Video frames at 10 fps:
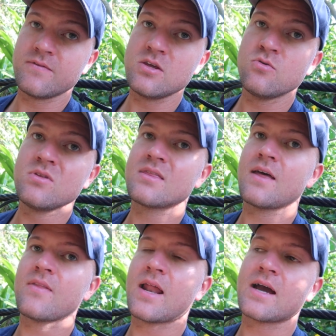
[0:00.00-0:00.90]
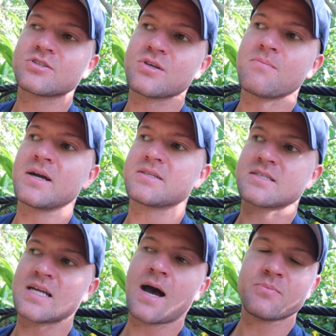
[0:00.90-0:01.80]
of you then that actually might
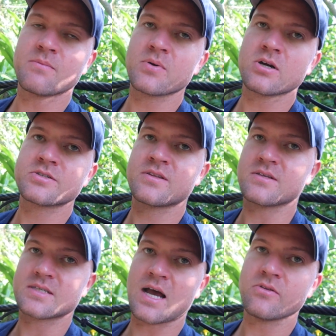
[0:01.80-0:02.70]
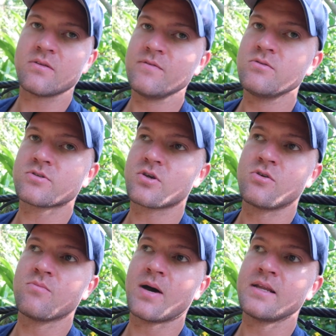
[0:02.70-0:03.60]
stop the birds to the south of you so
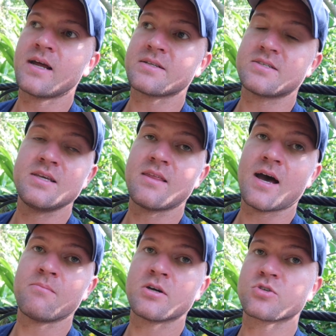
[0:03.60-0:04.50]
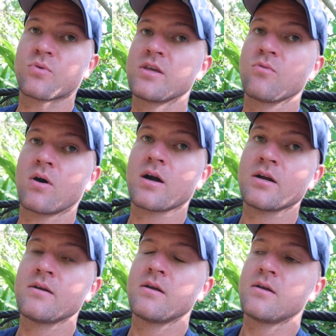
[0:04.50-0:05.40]
you might not see that much where you are.